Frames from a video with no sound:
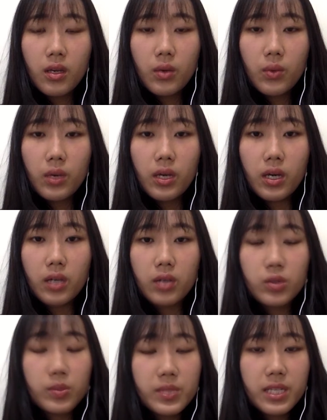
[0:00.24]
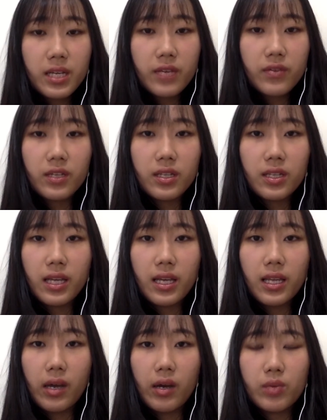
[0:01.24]
We are Group 7
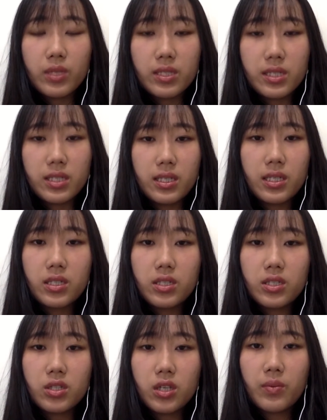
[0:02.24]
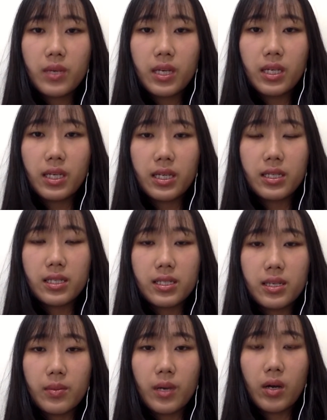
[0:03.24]
and our presentation topic
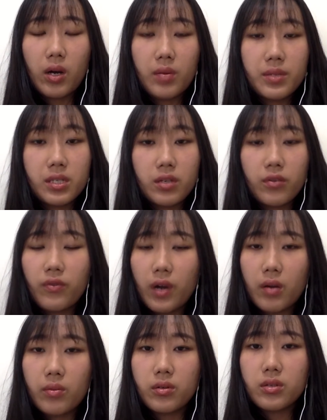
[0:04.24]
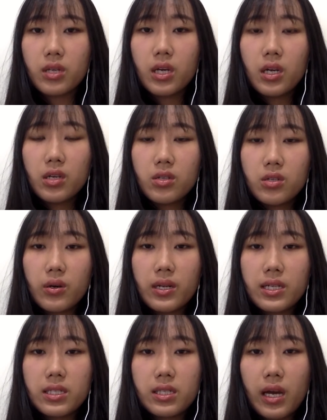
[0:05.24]
is about optical fibers. So
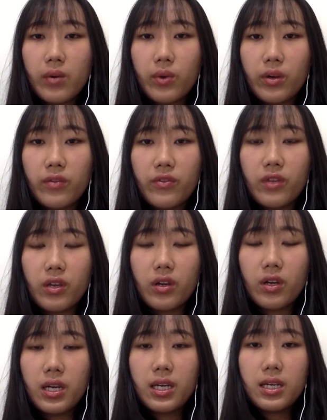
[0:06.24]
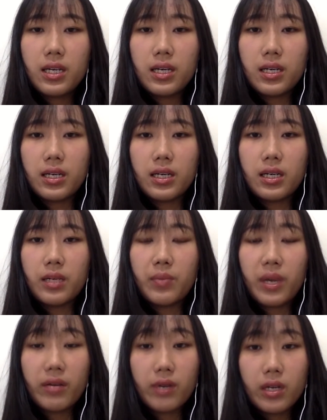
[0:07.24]
let's start with the
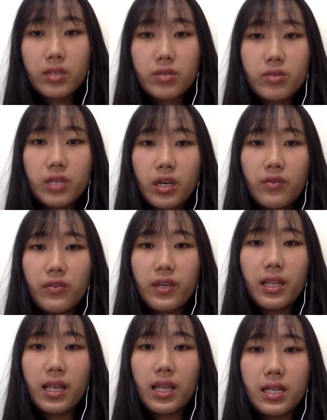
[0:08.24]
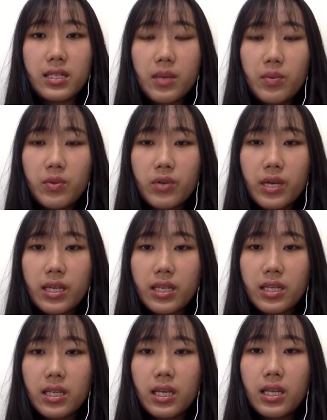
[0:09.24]
background history of it, and I
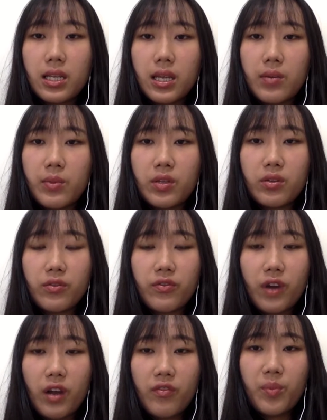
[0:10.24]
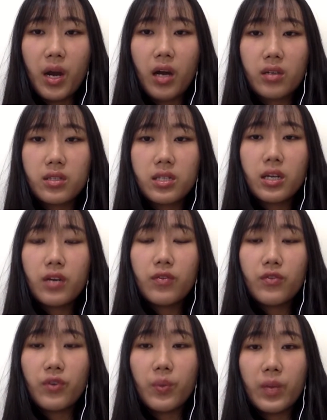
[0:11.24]
separated them into 5 parts
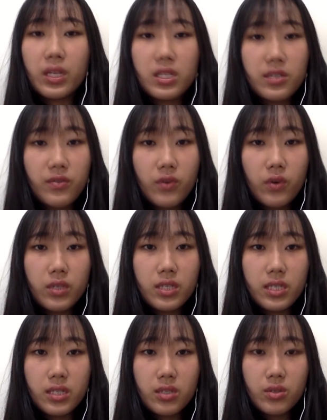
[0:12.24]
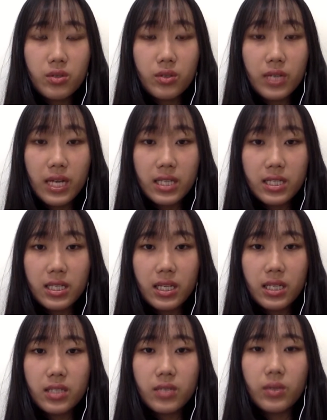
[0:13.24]
from 1840s to
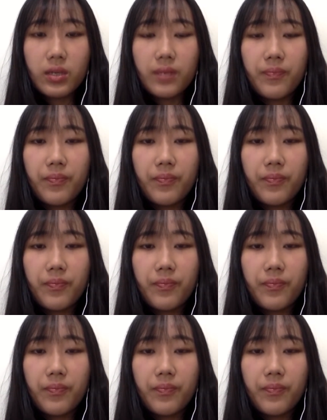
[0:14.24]
1991.